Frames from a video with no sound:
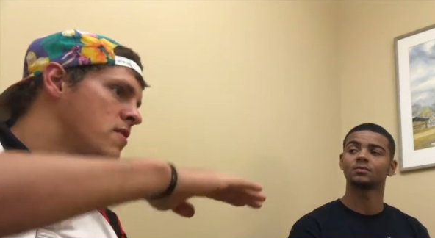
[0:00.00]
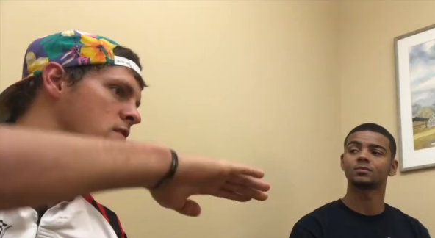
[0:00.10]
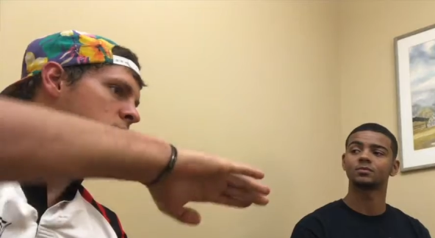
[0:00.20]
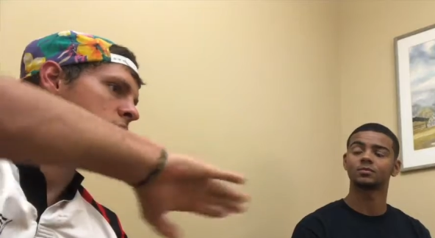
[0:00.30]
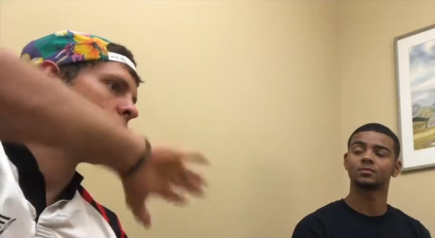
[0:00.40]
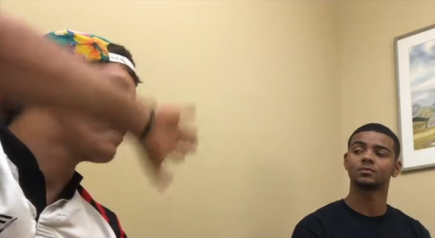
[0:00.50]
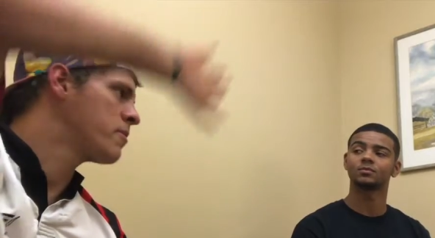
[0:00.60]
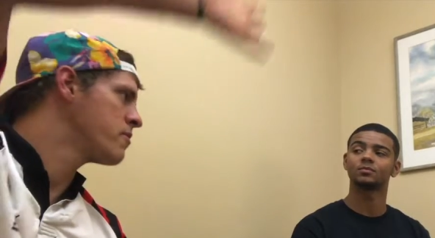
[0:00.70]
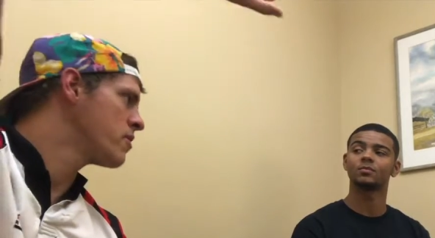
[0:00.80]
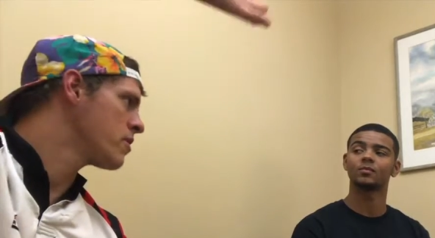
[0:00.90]
Speaker 1: to the top
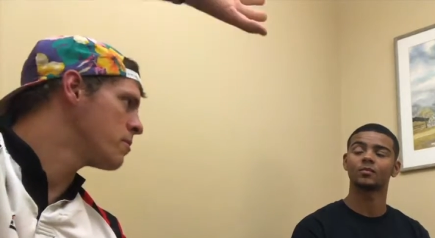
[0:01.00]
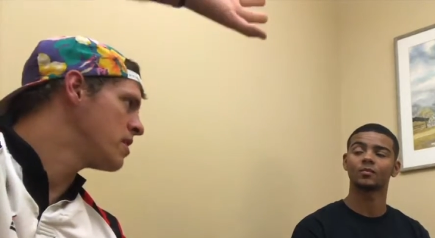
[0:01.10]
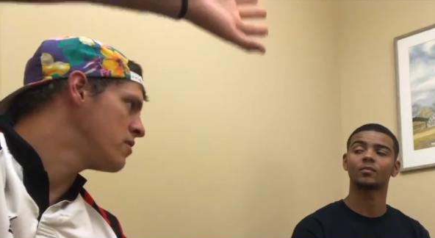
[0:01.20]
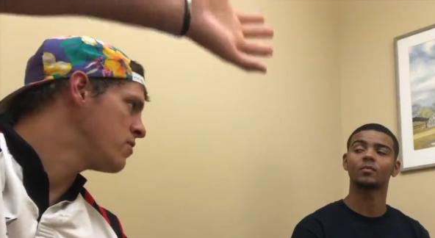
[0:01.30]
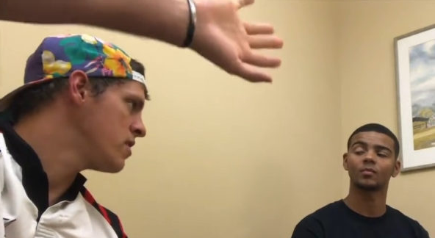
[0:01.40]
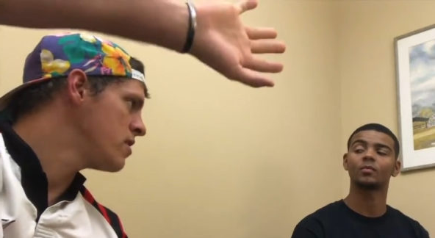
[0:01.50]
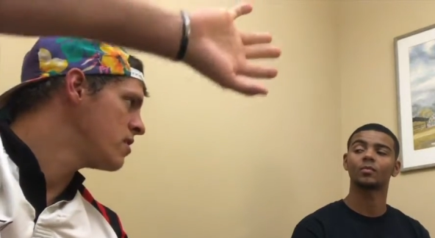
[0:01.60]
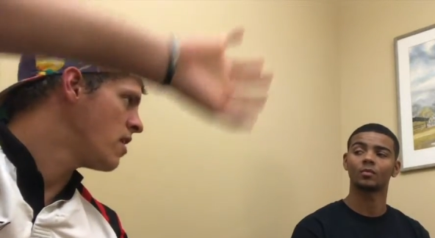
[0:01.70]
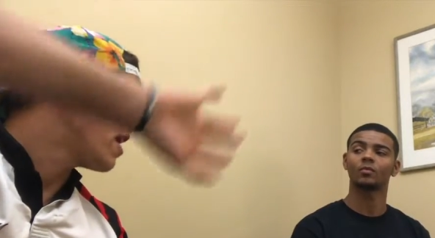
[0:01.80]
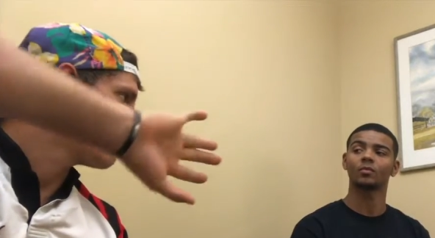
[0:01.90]
of your mini
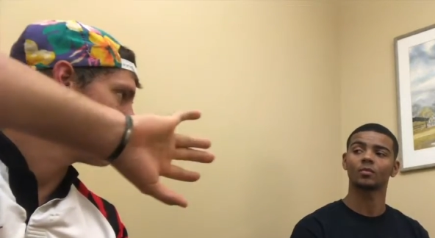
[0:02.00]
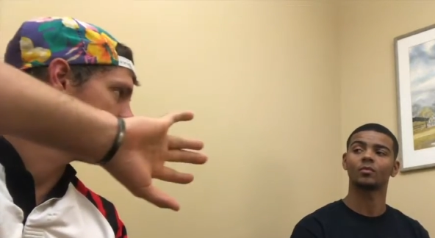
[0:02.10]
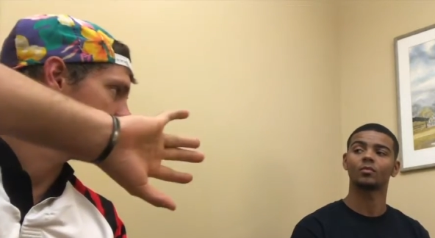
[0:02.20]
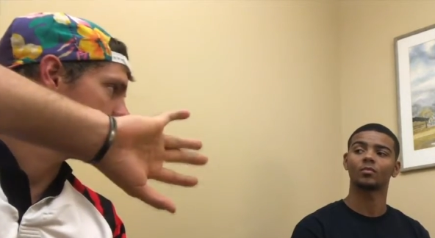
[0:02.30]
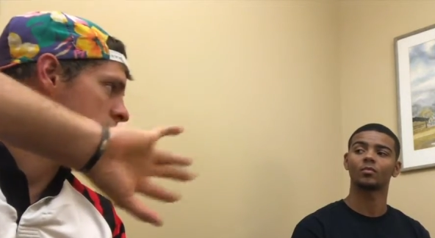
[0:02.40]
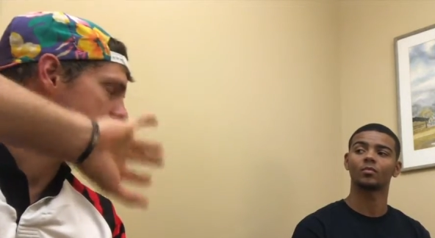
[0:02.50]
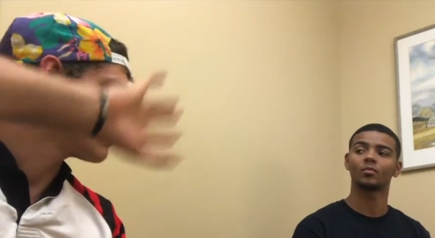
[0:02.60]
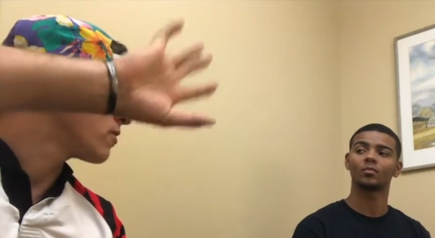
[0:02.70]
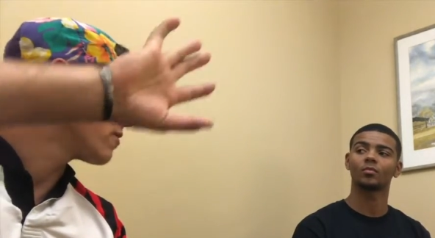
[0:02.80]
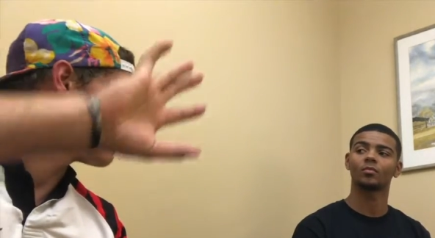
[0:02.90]
feed have
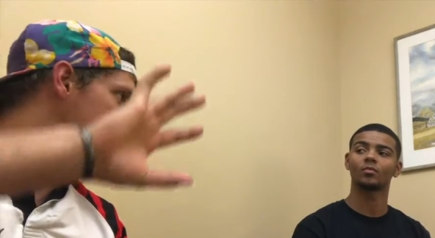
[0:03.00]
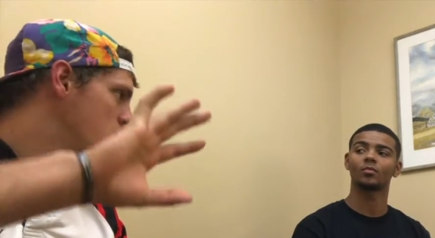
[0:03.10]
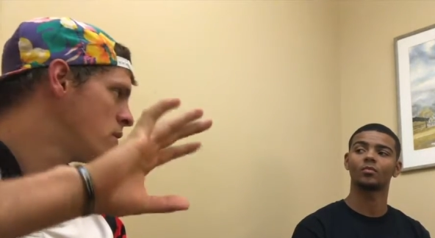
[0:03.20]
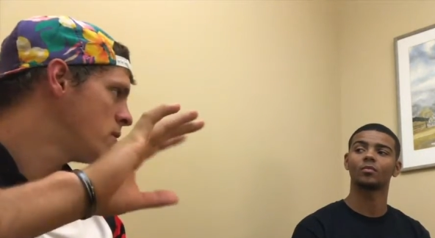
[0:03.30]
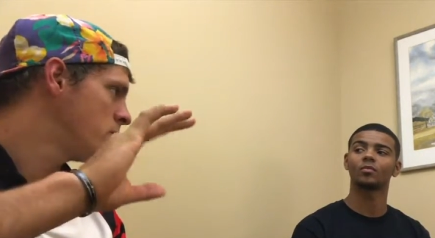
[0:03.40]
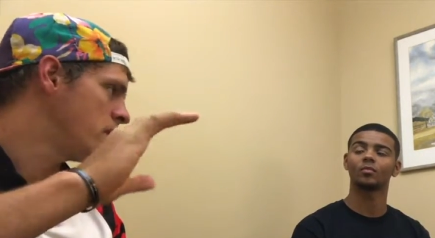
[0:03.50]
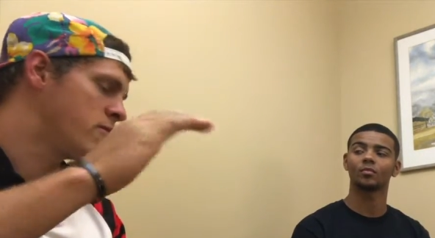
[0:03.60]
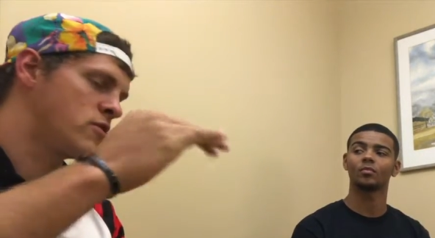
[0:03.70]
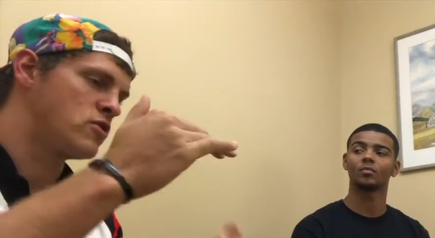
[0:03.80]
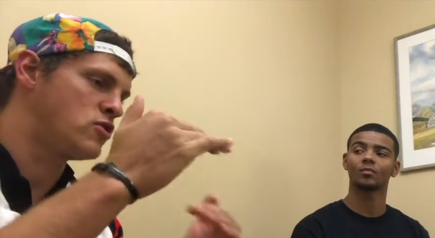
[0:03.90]
picture or video in them.
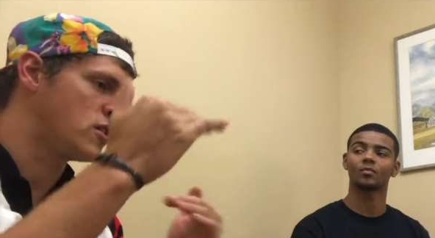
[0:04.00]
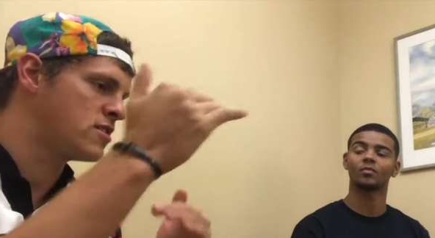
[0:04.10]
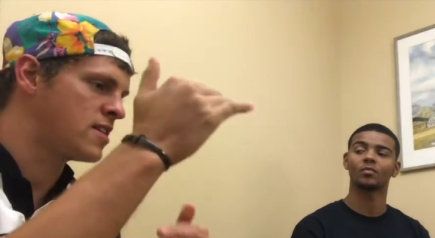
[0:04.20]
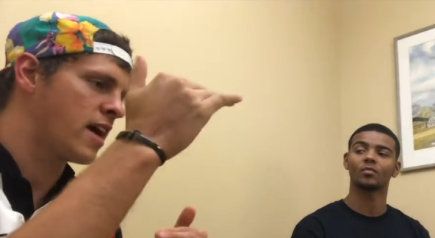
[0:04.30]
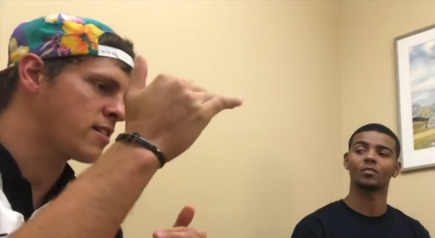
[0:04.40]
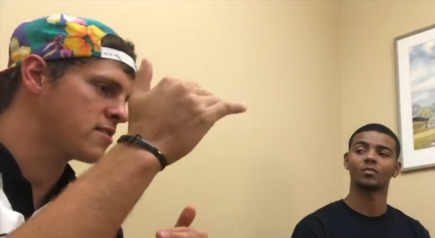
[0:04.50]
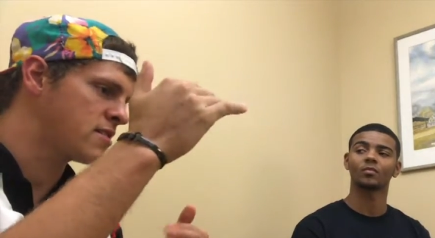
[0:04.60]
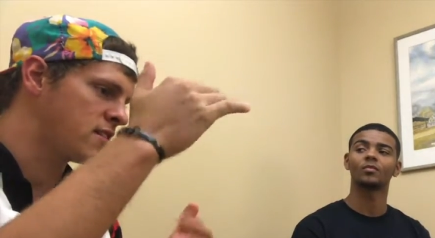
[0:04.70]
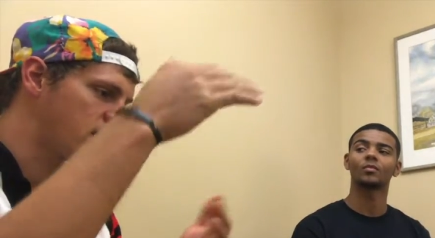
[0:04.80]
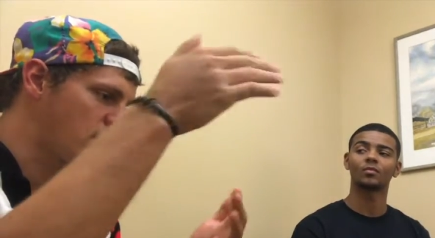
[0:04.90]
If it's just
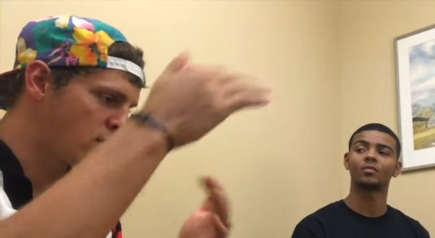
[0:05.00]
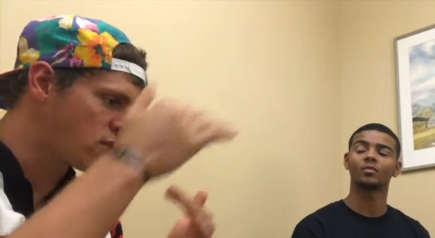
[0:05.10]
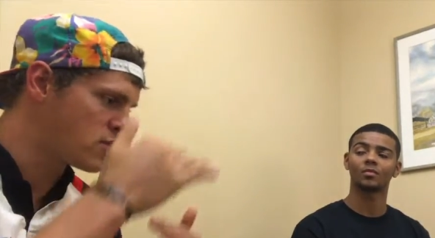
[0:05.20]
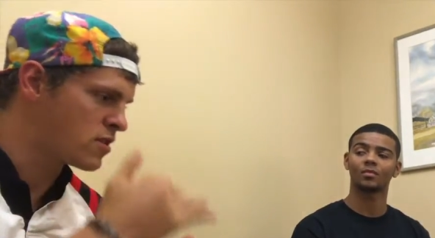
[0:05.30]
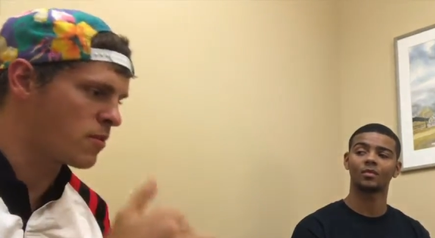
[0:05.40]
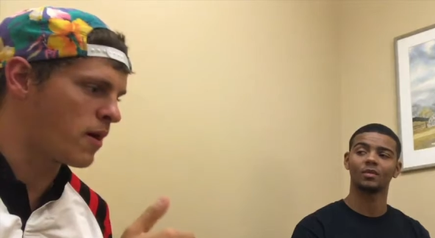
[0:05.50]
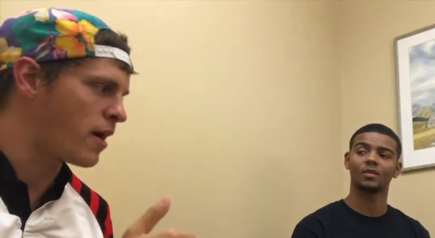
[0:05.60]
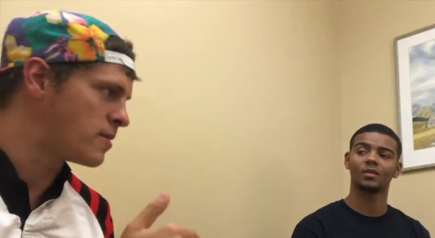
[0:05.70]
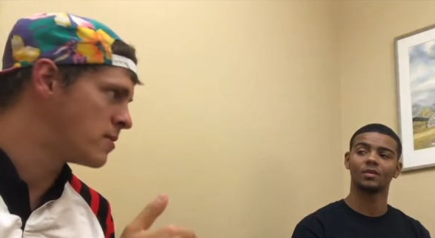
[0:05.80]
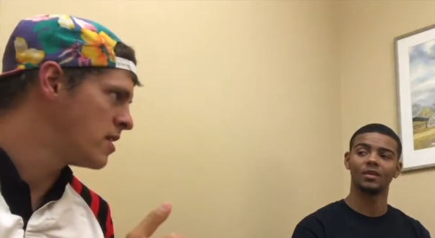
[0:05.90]
text, like it goes to the bottom.